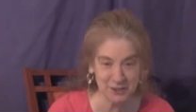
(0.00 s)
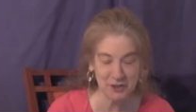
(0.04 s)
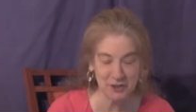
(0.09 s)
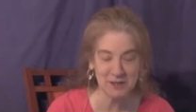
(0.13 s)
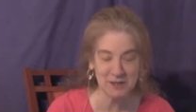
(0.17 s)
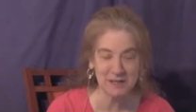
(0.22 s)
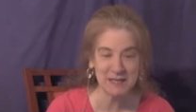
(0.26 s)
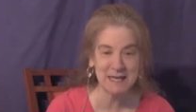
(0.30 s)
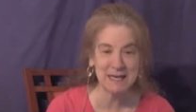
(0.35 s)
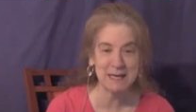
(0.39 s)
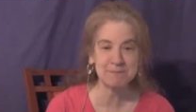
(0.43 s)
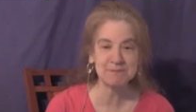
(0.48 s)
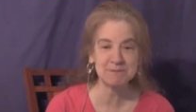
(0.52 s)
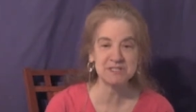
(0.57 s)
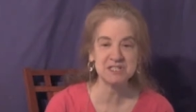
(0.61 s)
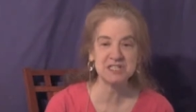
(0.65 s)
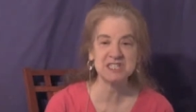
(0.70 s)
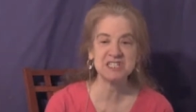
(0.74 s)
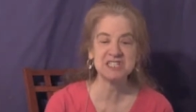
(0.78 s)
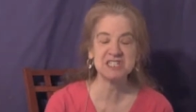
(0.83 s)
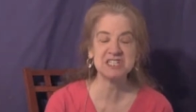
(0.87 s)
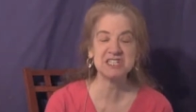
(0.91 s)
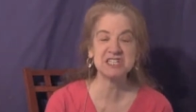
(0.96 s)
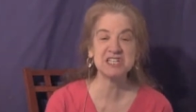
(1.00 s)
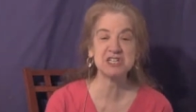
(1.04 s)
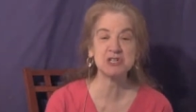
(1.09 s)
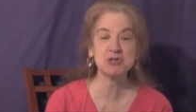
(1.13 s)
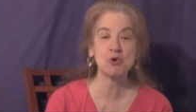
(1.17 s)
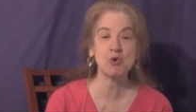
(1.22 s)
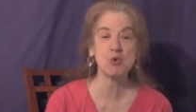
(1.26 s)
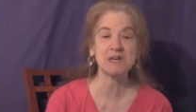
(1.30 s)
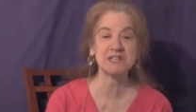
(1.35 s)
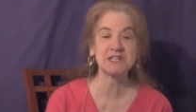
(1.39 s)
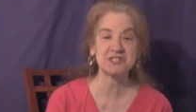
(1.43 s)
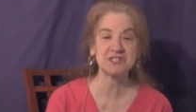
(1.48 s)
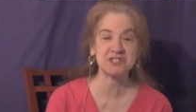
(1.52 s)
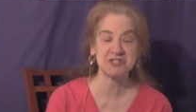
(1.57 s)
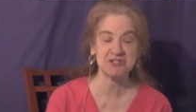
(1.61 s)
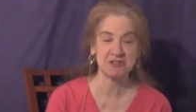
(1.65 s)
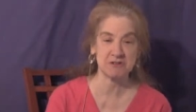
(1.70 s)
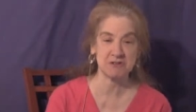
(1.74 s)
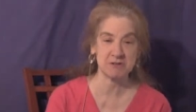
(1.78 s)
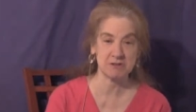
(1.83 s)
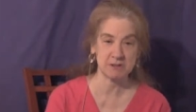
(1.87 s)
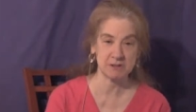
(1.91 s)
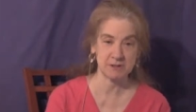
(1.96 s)
are kept
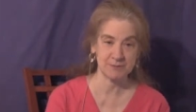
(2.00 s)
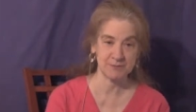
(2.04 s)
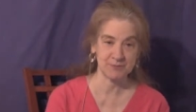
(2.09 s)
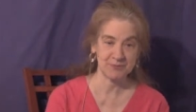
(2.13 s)
sequestered.